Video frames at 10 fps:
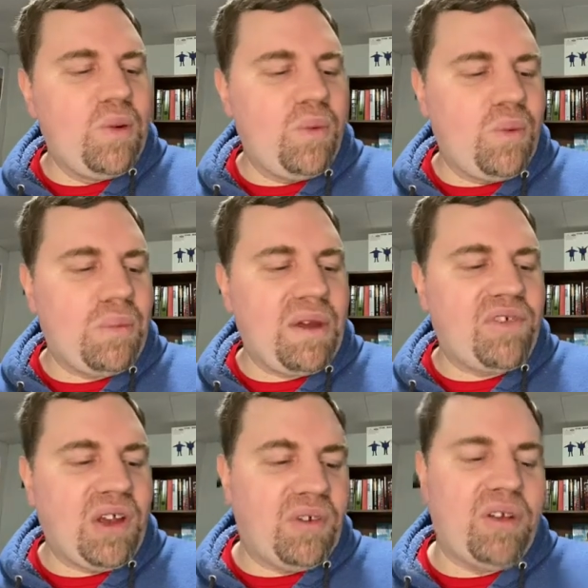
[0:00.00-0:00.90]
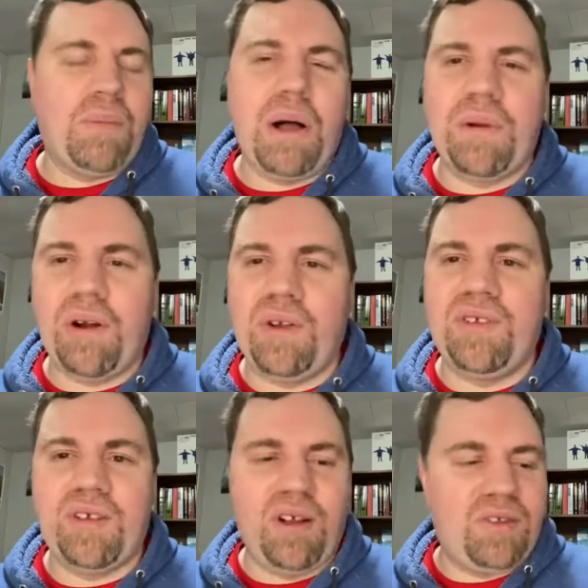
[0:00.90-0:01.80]
One of my favorite Paul McCartney
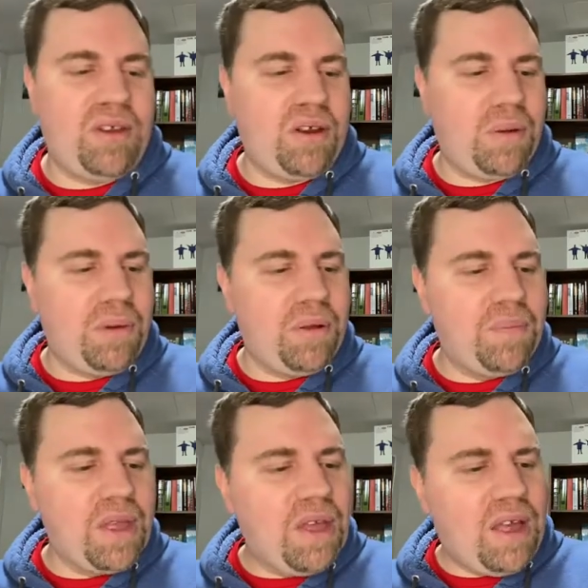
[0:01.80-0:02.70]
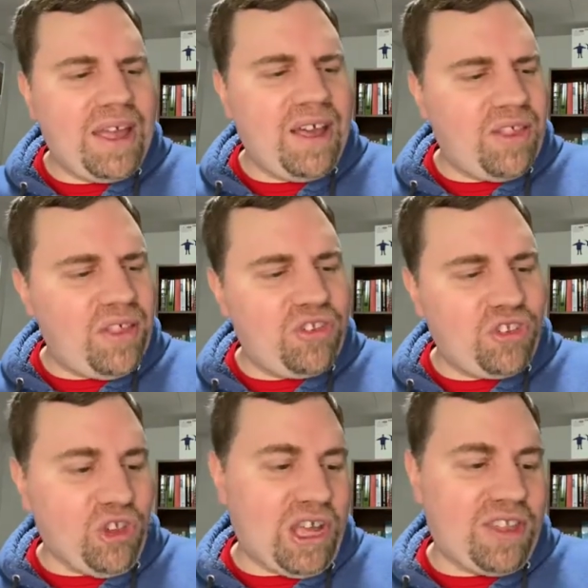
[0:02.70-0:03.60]
songs on here. But yeah, just looking